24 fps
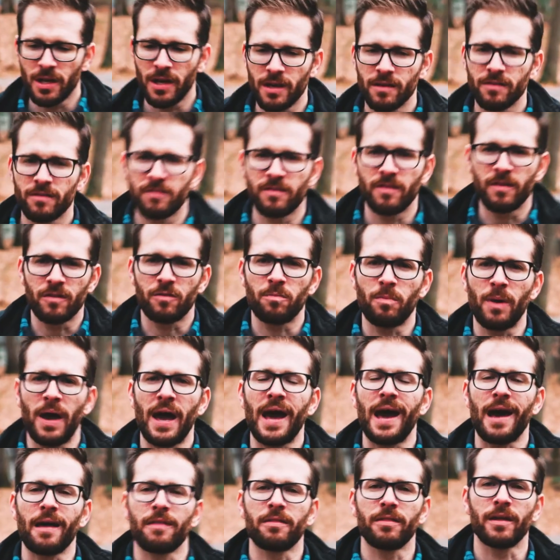is this
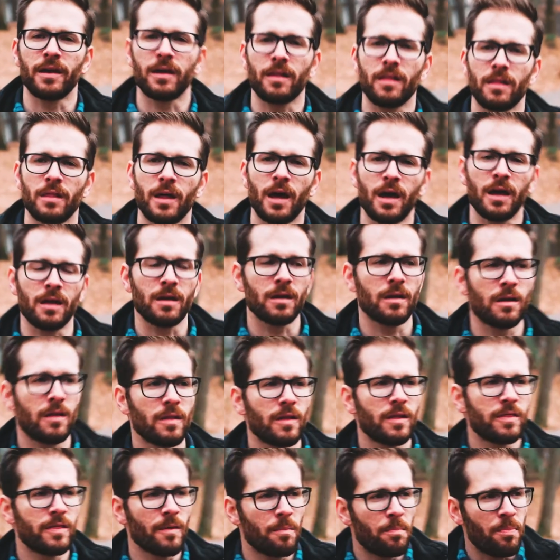path, that
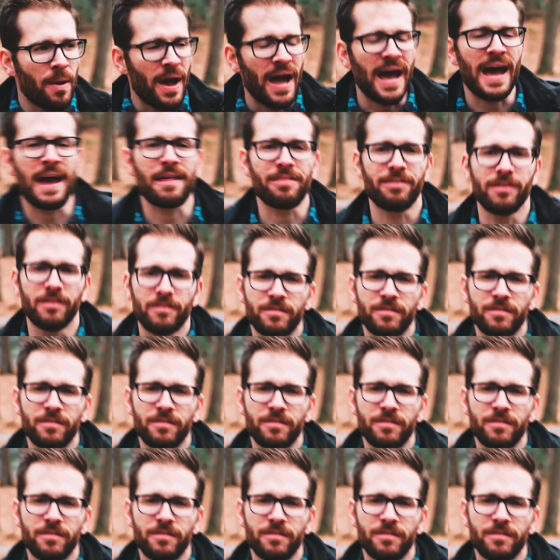the path is